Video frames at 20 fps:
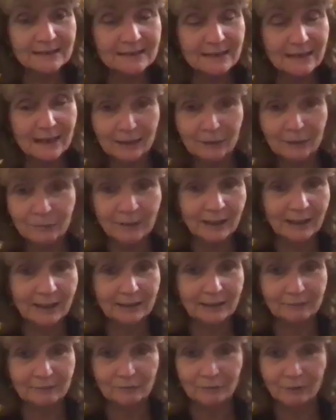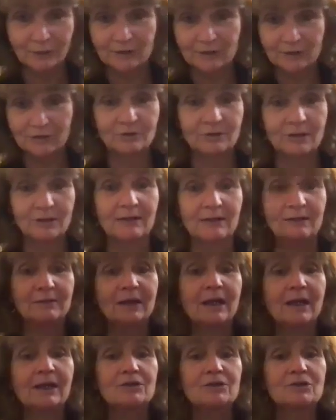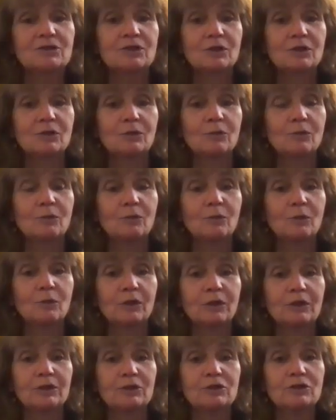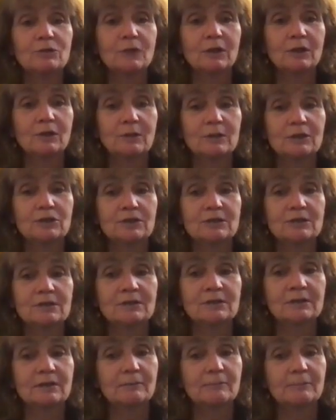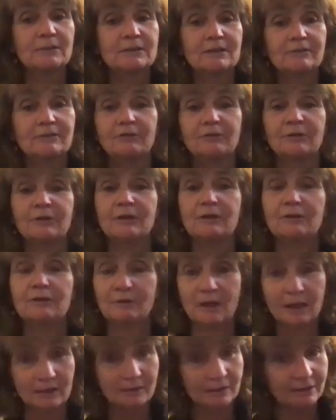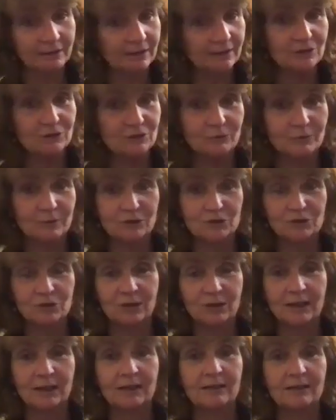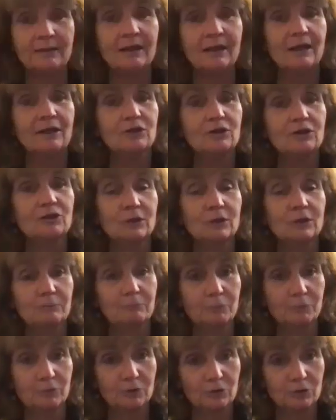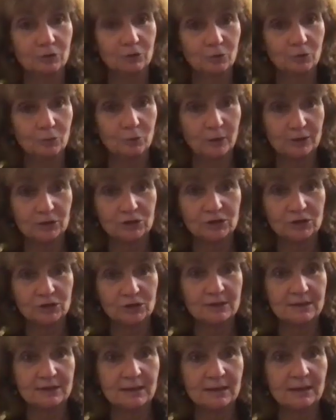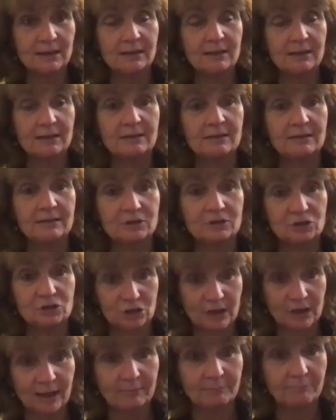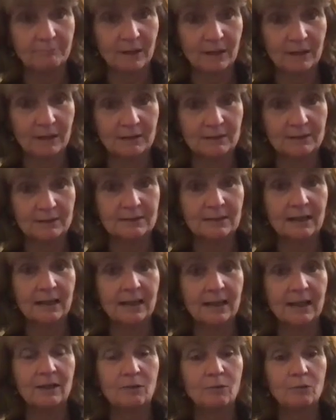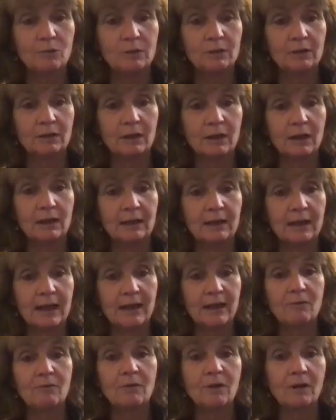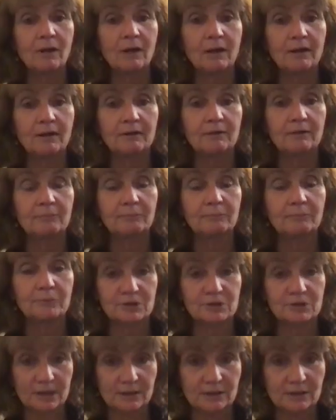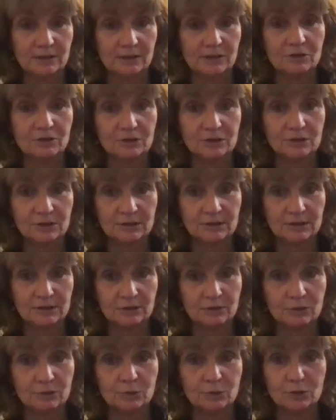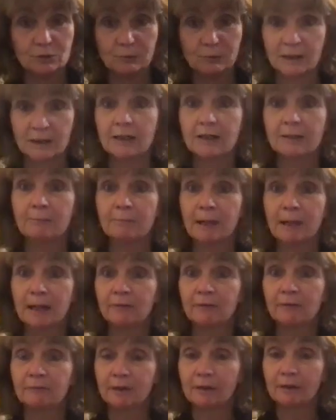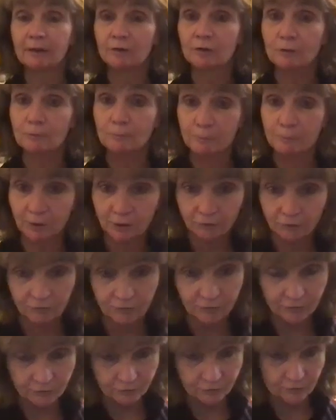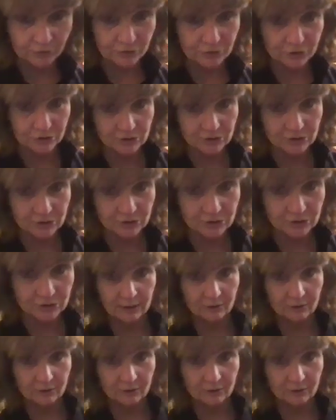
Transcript: tonight we had a great turnout. So we're going to do our questions a little bit differently. You're not going to get to raise your hand. You can put your questions in the chat box. We'll allow our presenters to speak about their new book for the first